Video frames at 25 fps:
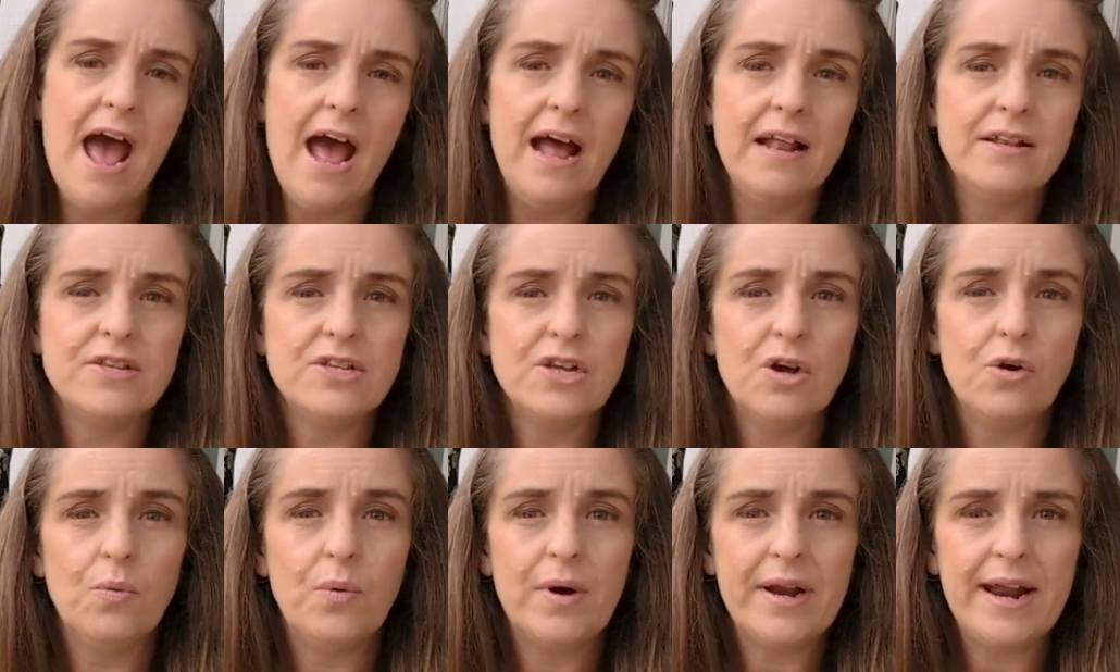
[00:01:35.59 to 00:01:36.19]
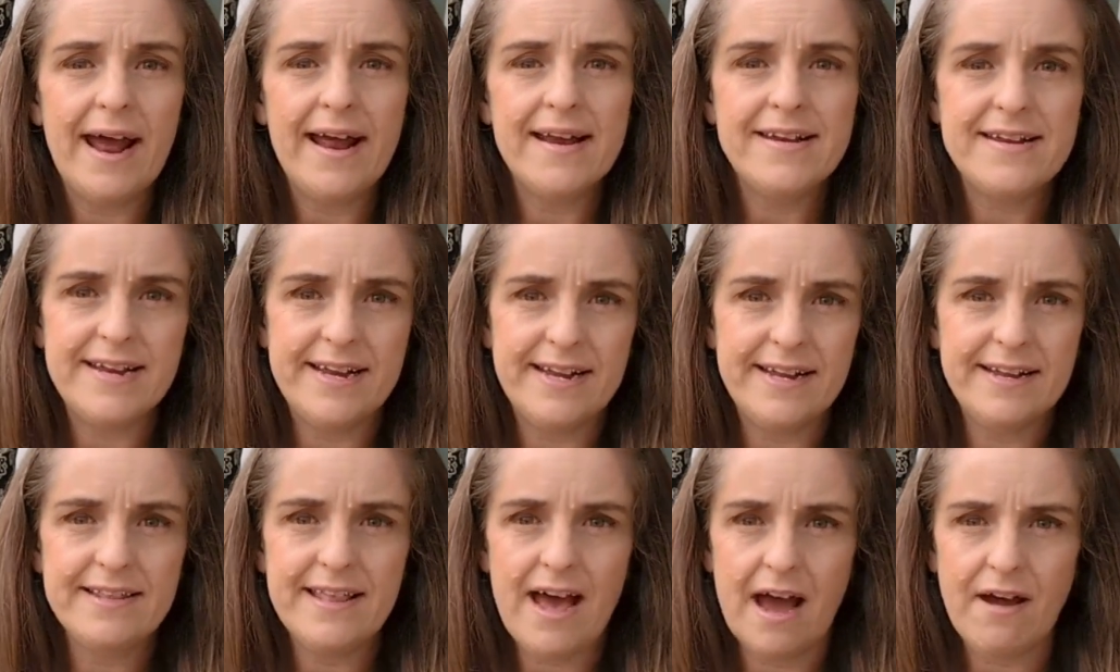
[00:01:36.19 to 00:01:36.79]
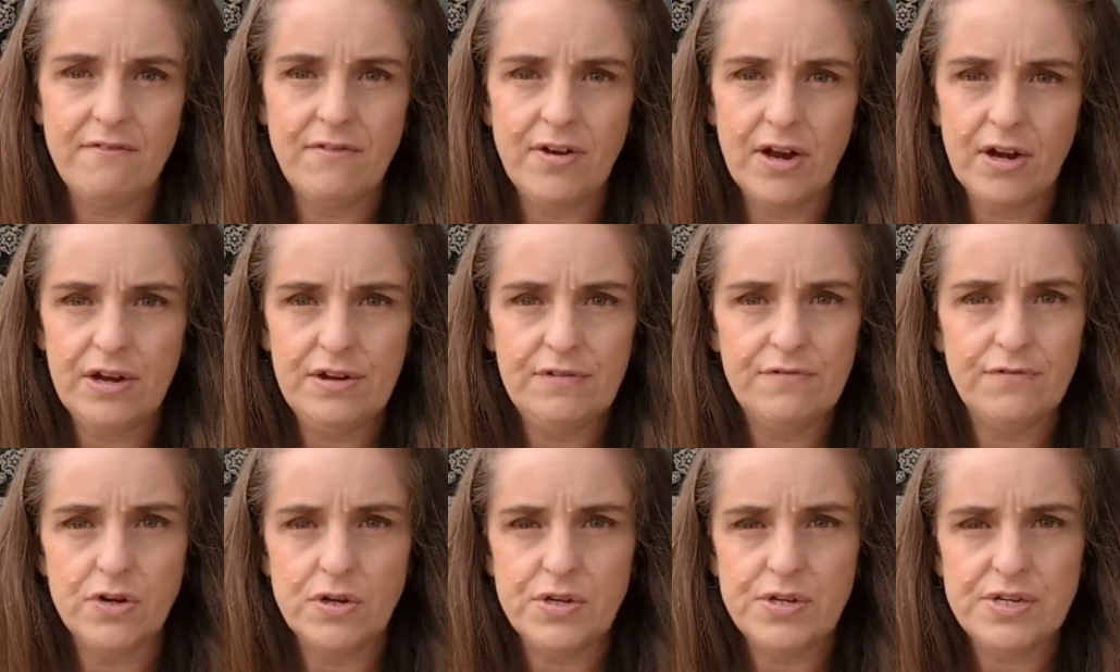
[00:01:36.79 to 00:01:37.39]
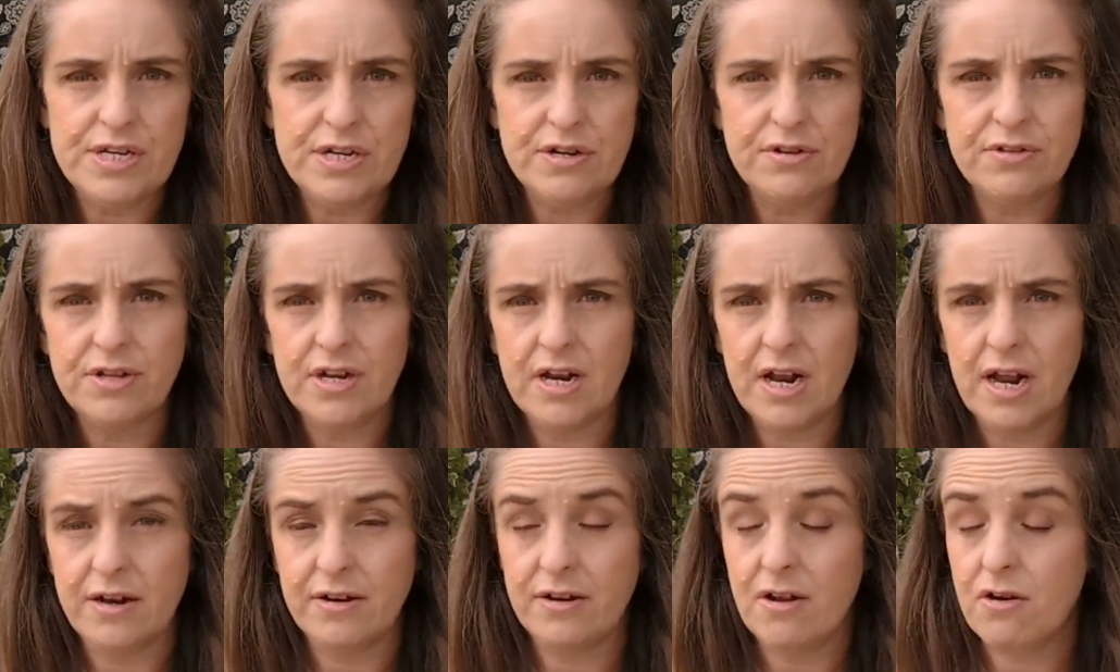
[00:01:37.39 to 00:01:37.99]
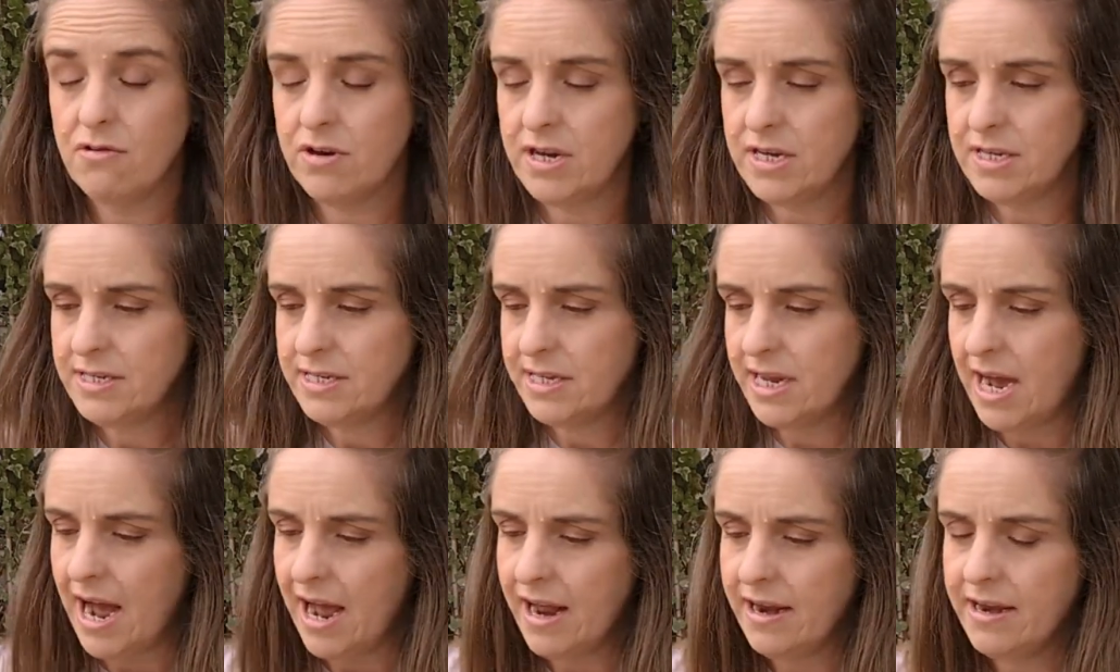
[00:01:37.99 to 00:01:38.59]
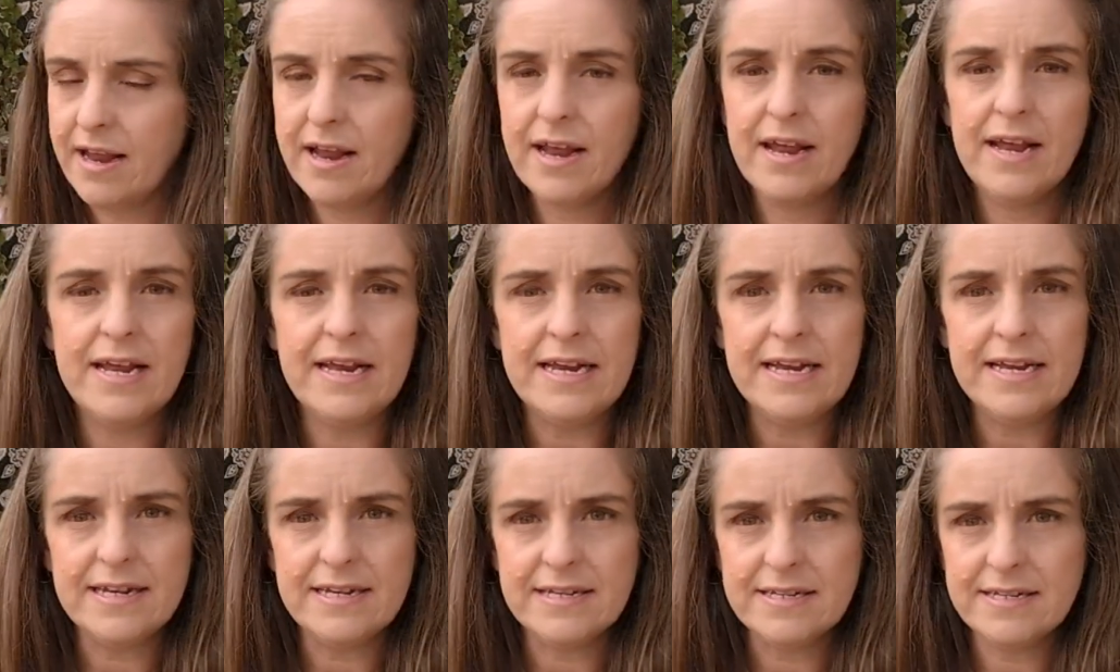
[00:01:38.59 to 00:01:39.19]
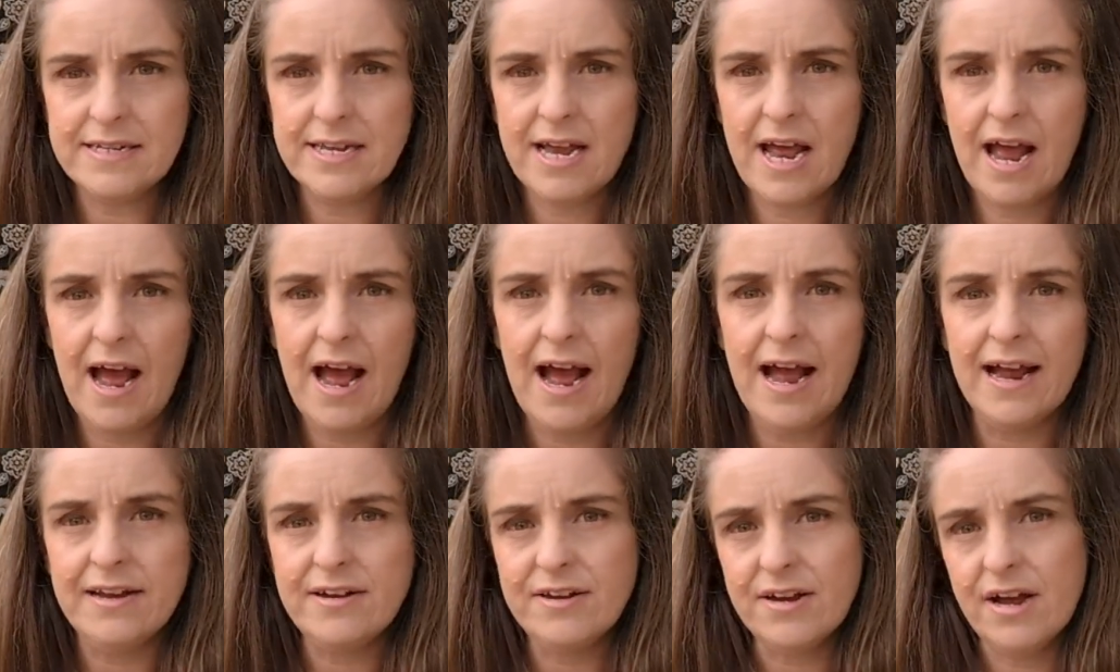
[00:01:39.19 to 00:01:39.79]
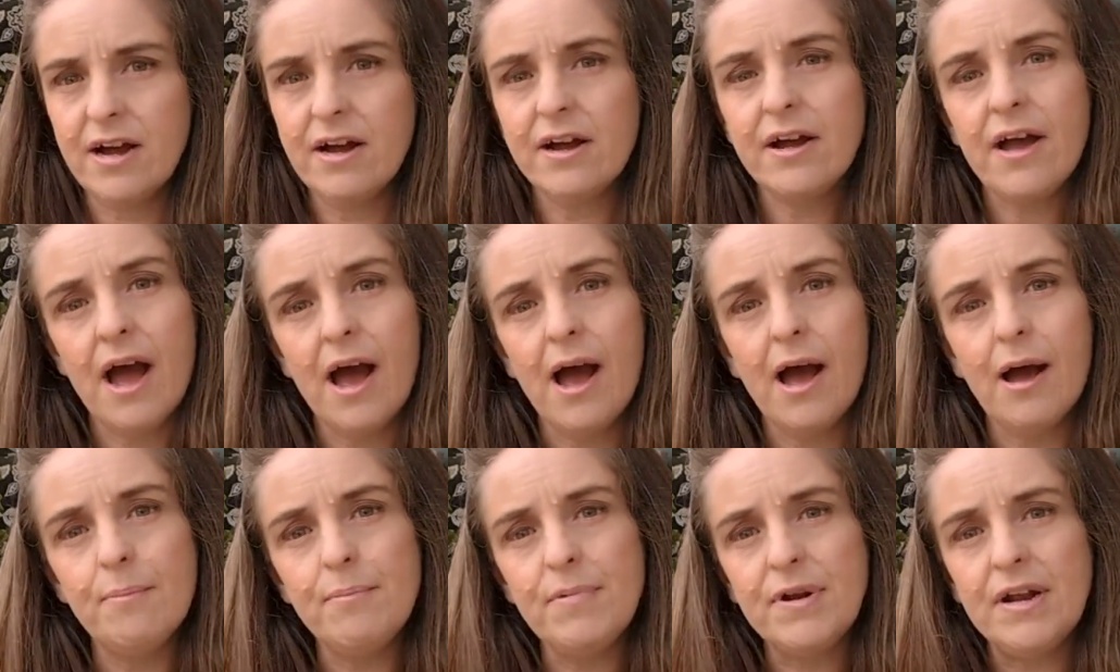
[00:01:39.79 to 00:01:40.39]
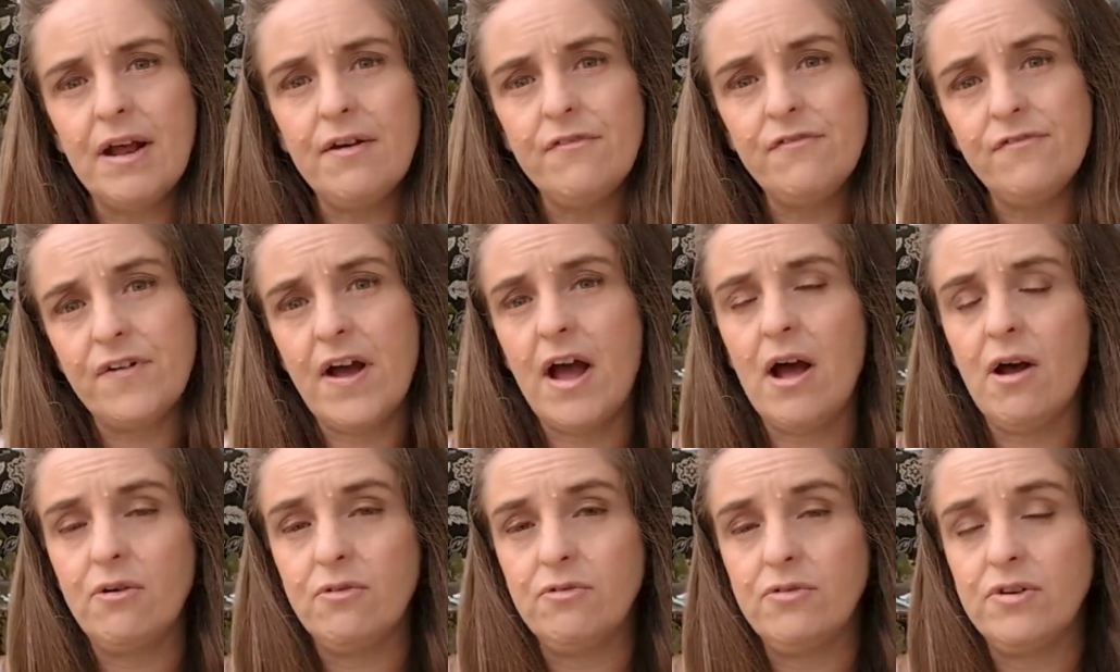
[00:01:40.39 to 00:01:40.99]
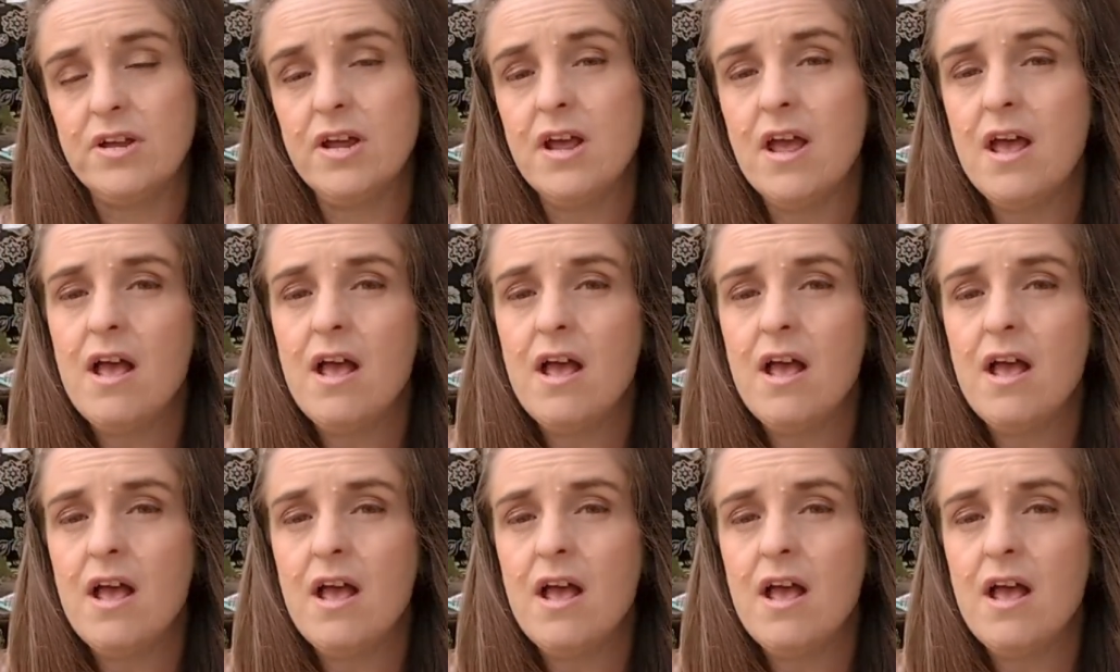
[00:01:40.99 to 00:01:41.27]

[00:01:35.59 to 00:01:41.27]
And so what I did that very first year that I noticed that is I dug up and I found